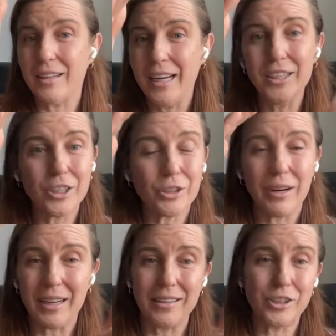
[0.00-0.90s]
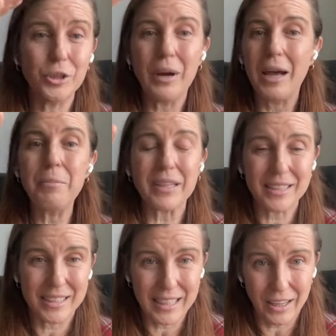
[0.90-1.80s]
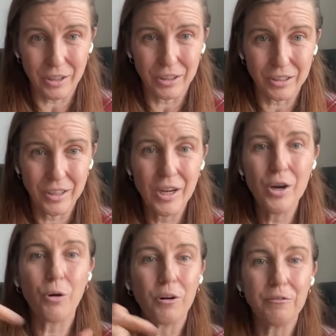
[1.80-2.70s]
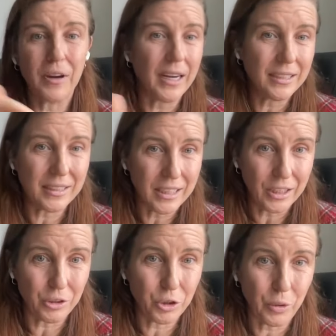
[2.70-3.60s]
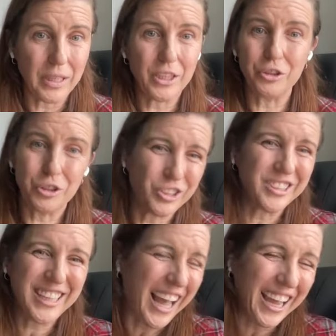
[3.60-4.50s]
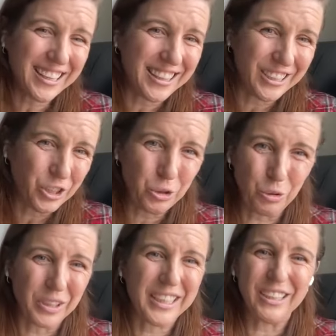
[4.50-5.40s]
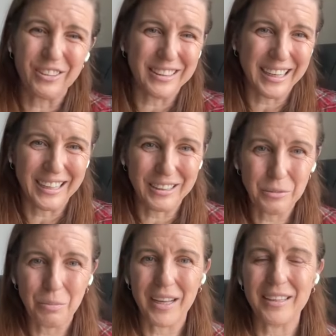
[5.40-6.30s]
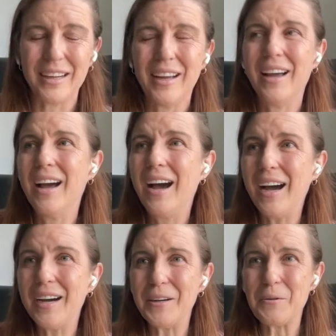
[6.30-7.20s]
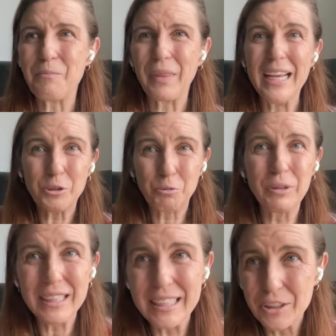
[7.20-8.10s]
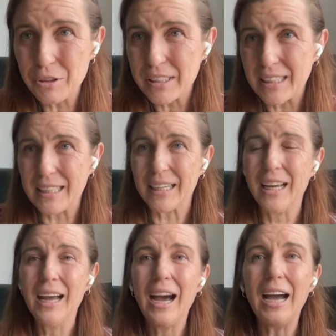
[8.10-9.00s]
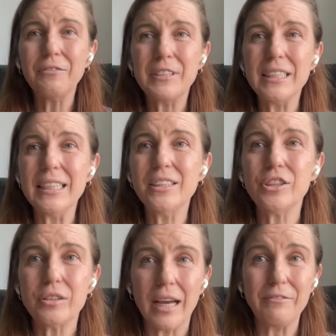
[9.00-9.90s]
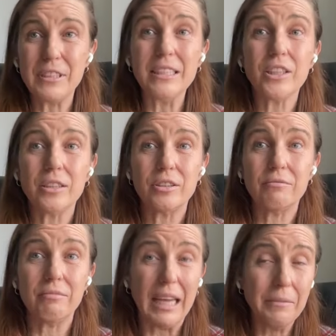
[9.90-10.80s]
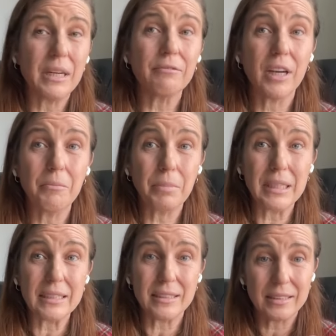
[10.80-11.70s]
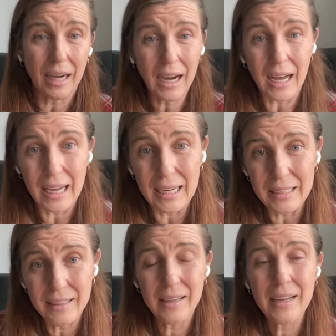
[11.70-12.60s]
integrated two epics together or find, you know, joint issues. You can tag things, sure, here and there, but um, it's really interesting. I've seen I've seen game dev companies die